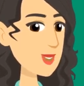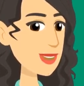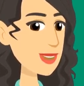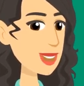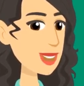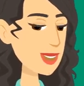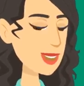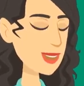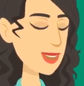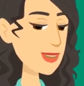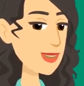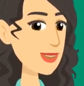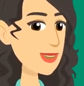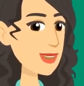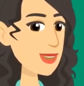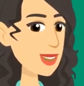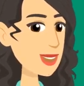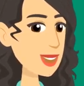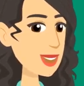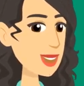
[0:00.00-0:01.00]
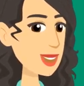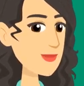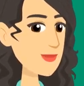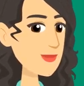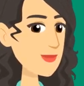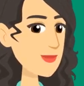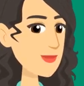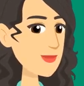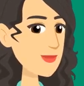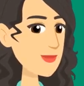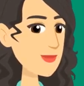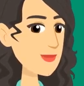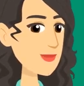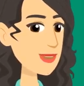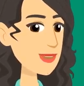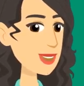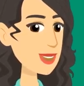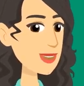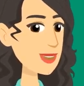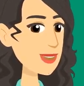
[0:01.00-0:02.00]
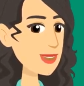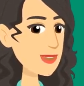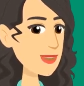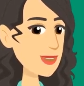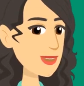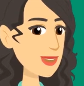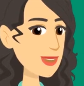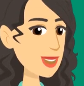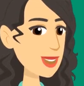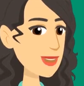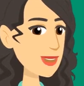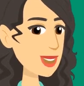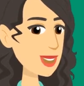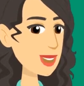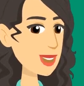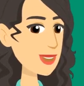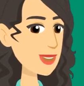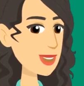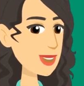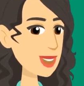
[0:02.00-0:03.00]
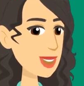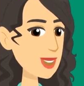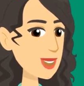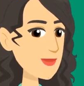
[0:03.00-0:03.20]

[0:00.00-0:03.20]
degree and superlative degree.